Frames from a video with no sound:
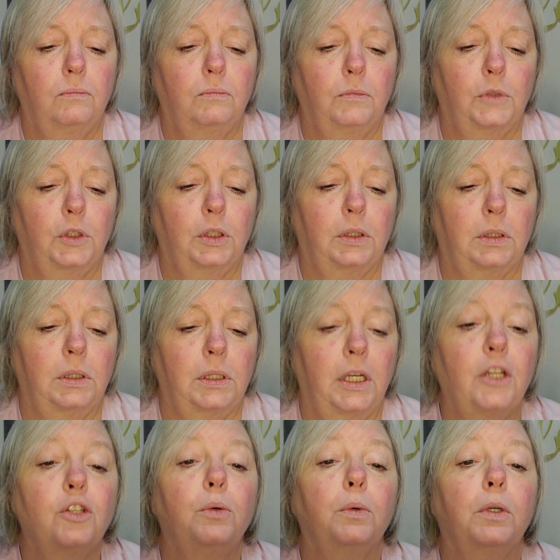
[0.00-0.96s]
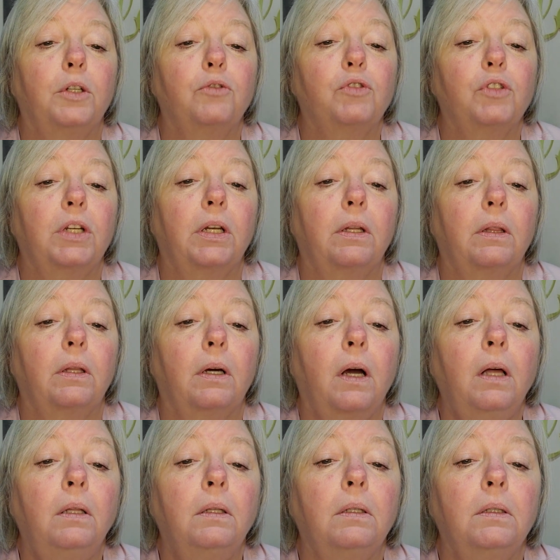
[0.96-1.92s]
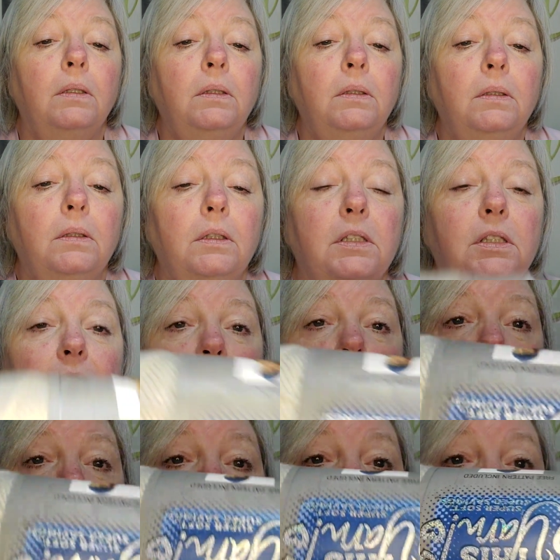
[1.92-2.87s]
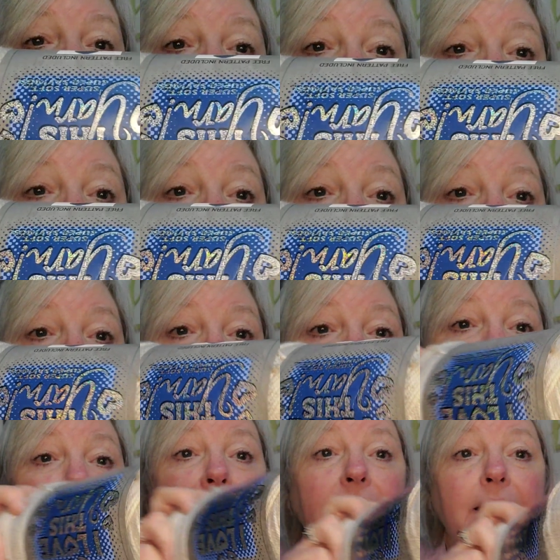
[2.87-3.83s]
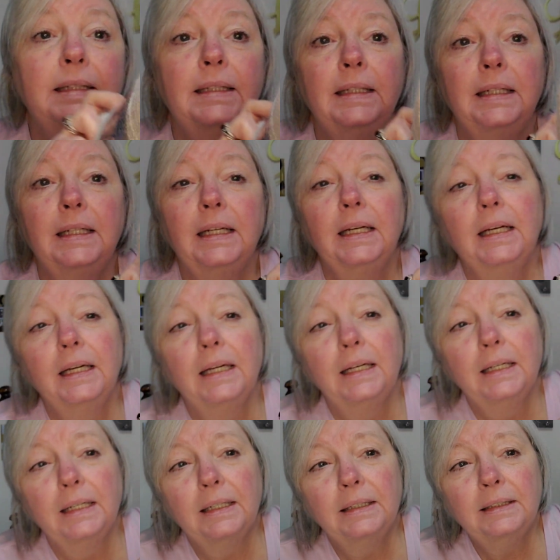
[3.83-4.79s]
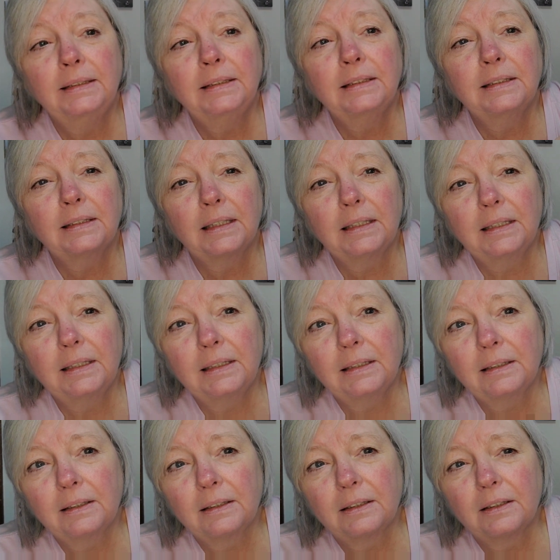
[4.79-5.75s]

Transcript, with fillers: just in case you were interested in the color, this color is called Linen. And it's just like a